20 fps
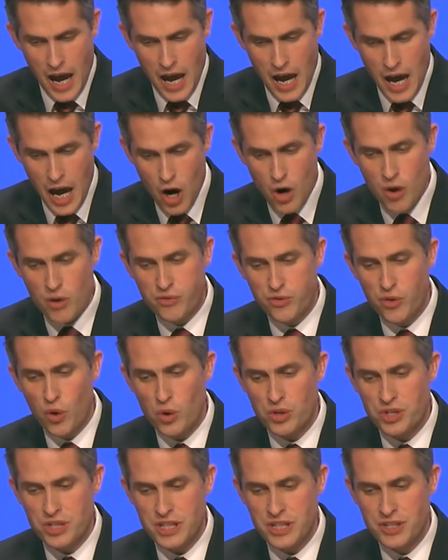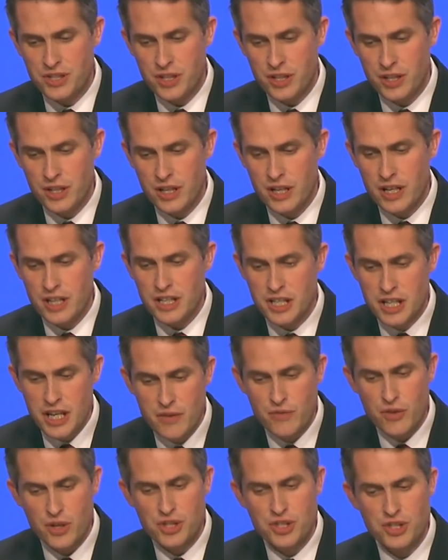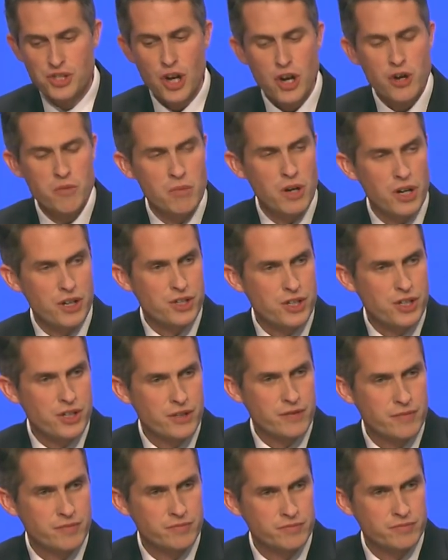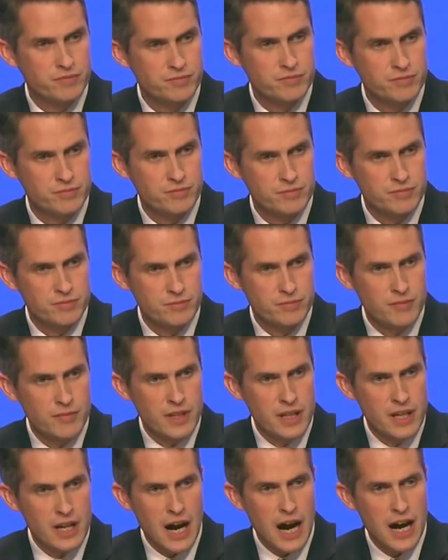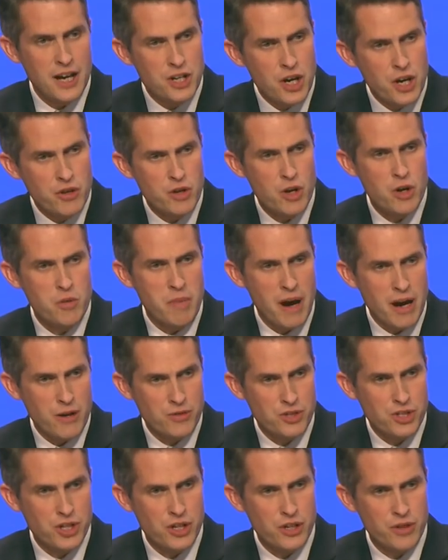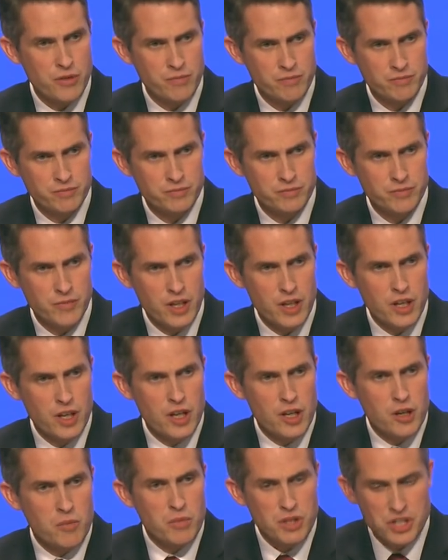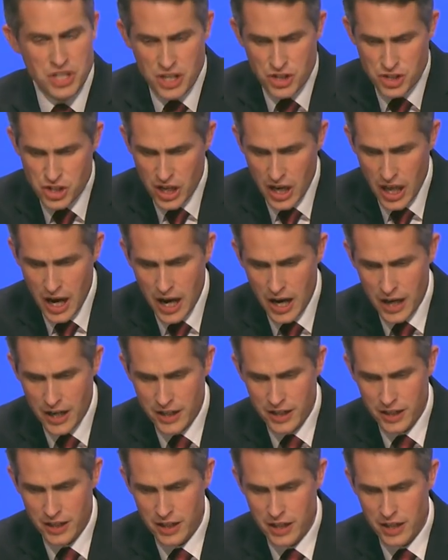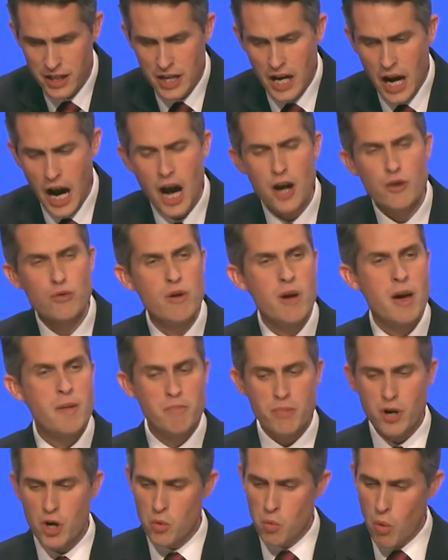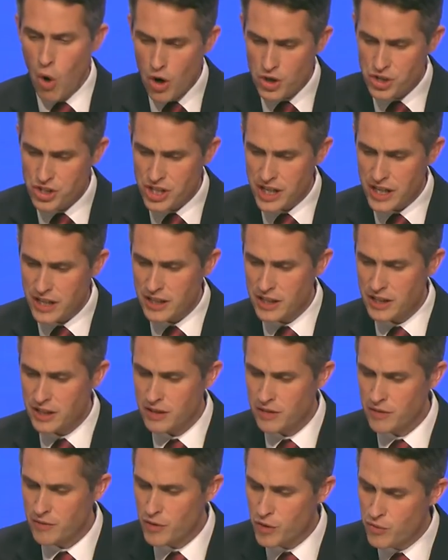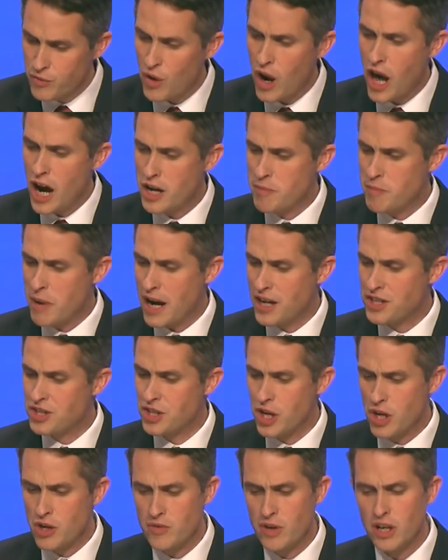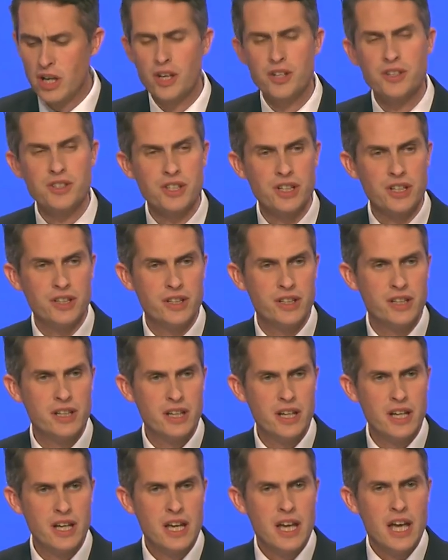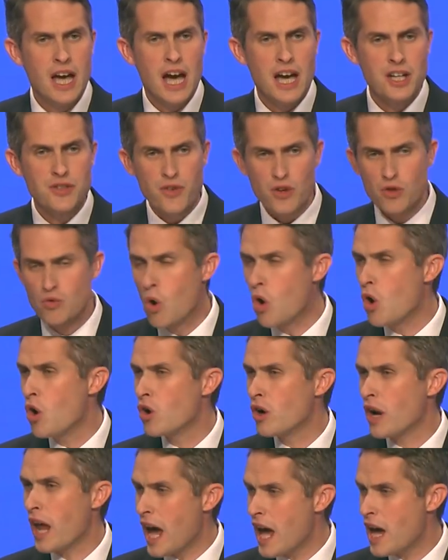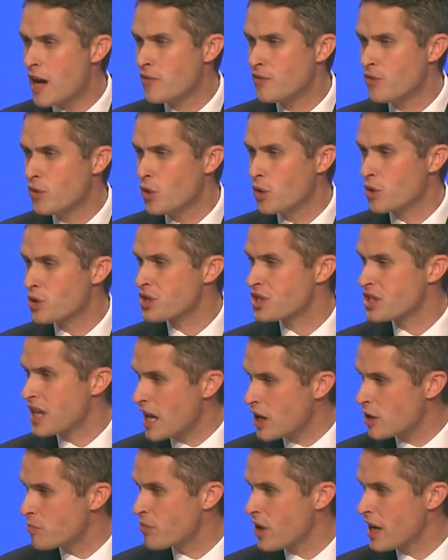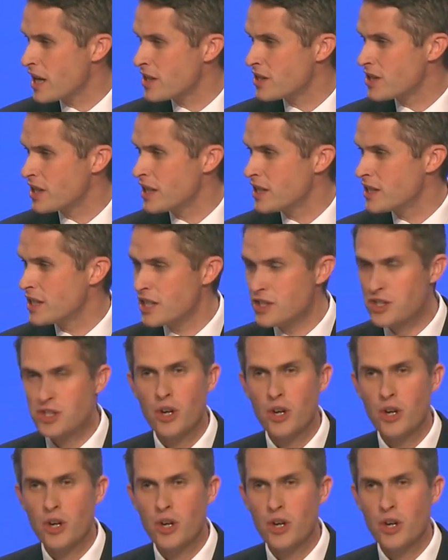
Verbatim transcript: Our forces give us so much. I don't know about you, but in July, I remember watching the fly past over London as the Royal Air Force celebrated its